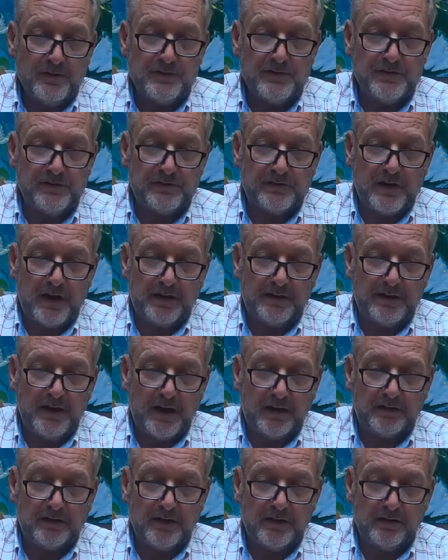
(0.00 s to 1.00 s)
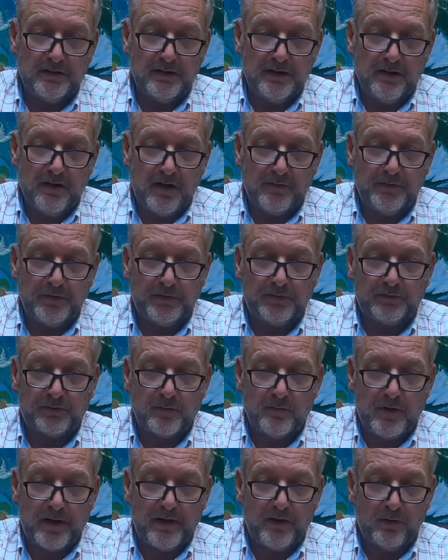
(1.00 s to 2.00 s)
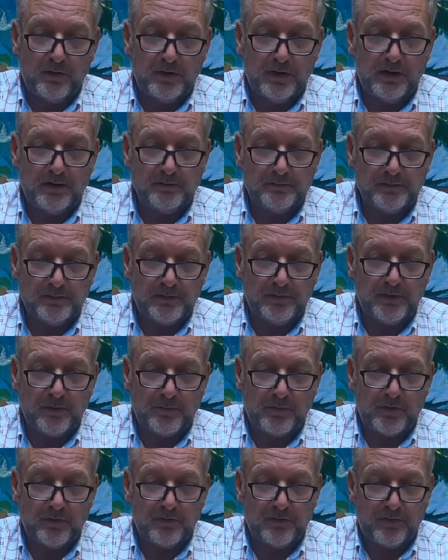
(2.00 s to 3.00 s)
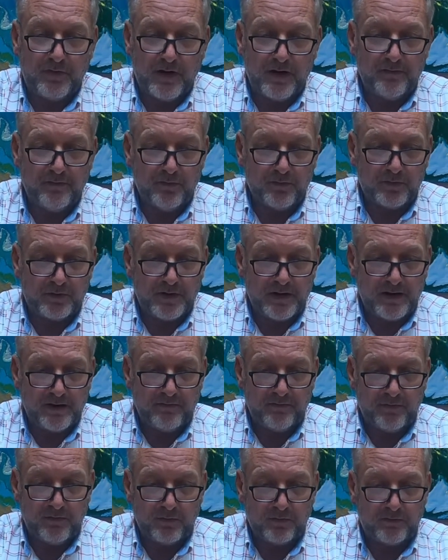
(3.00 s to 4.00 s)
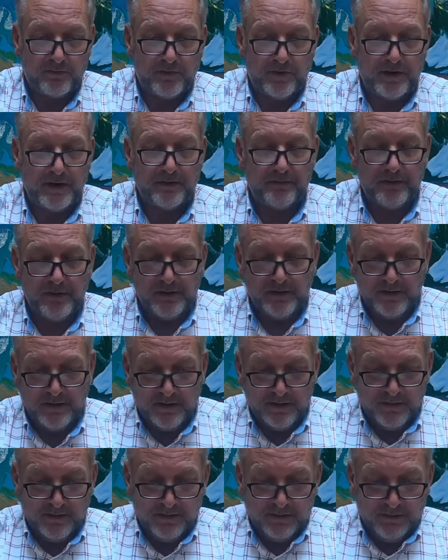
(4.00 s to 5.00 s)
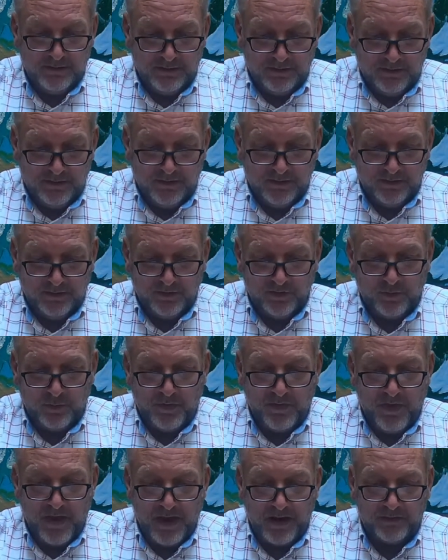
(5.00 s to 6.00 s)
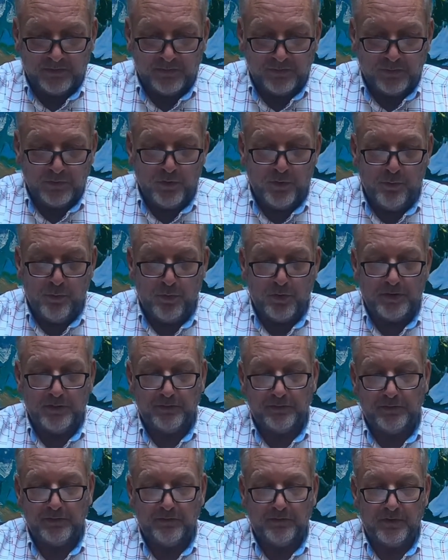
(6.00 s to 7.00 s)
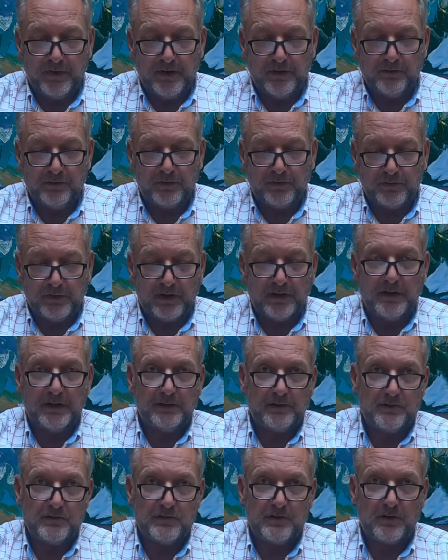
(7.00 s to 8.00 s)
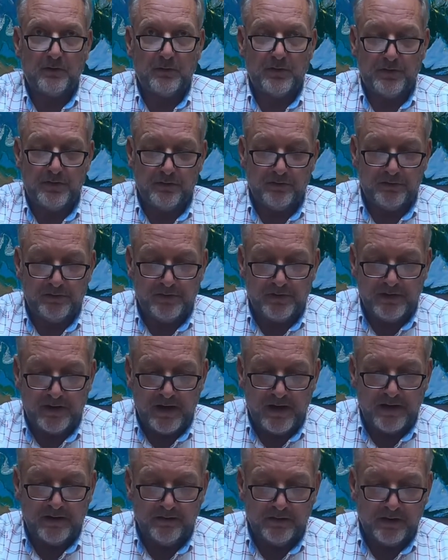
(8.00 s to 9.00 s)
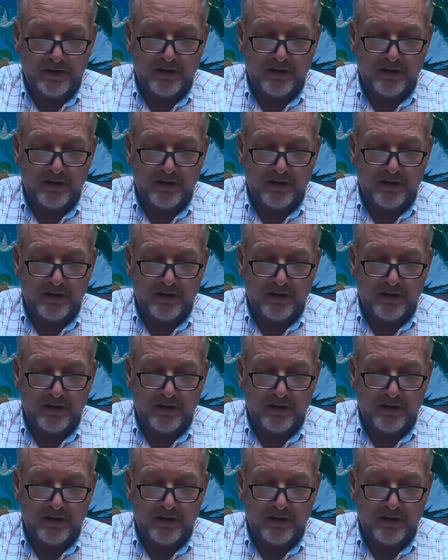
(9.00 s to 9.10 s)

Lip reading: She's contacting the office from Iola, zip code 54945. Elizabeth has 2 points of interest I'd like to share with you today.